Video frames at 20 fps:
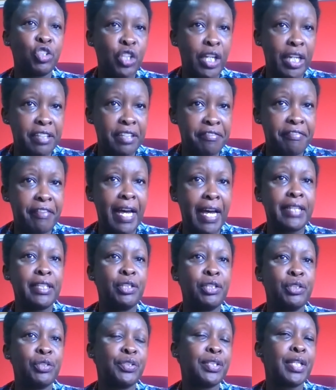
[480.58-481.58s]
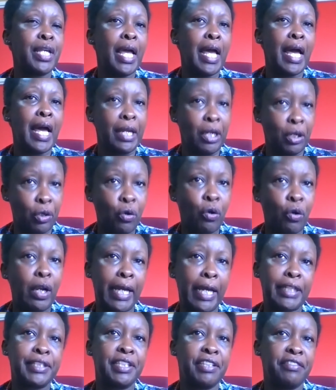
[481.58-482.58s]
shared values, and a
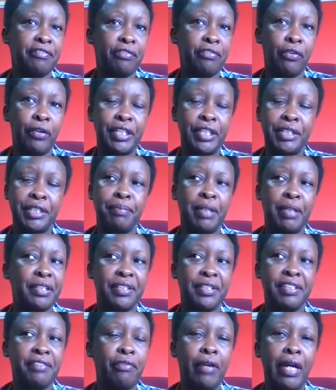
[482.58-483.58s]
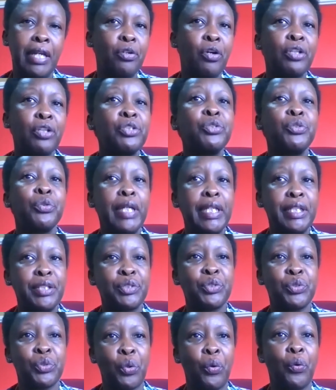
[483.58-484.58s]
collective voice. Because if we're not doing
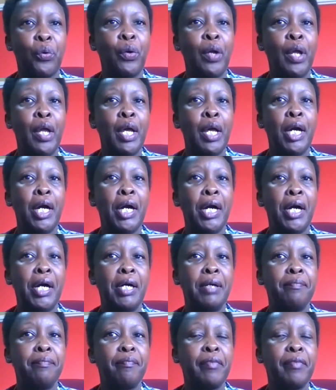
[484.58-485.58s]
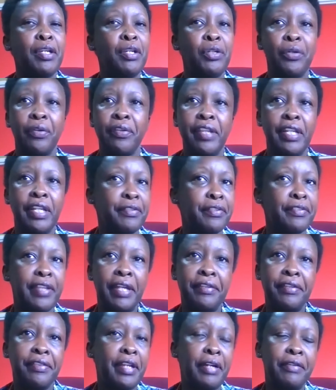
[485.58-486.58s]
so,
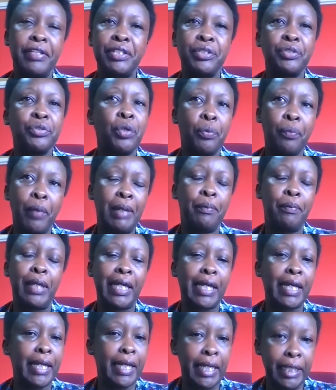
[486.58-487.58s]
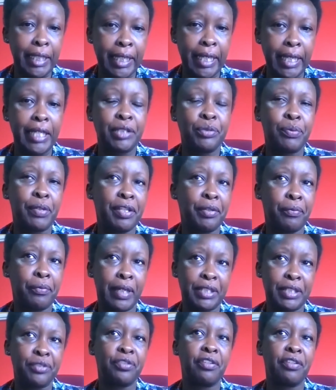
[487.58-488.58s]
there is no way we can engage with the
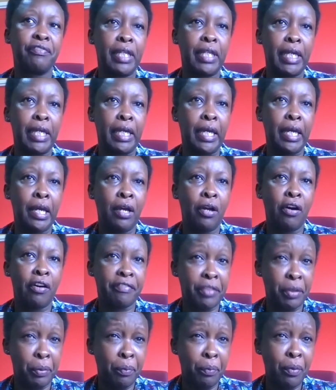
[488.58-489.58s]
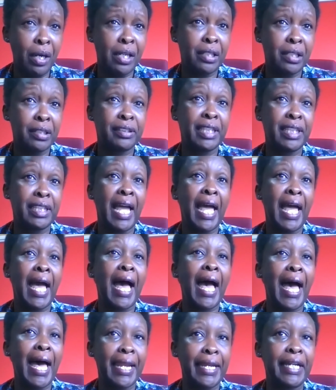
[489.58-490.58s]
rest of the world
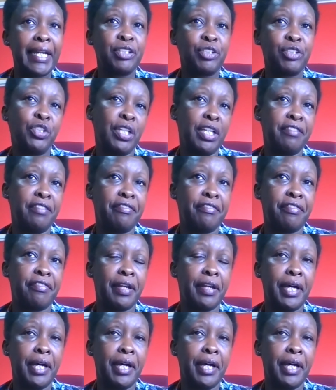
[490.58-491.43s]
and achieve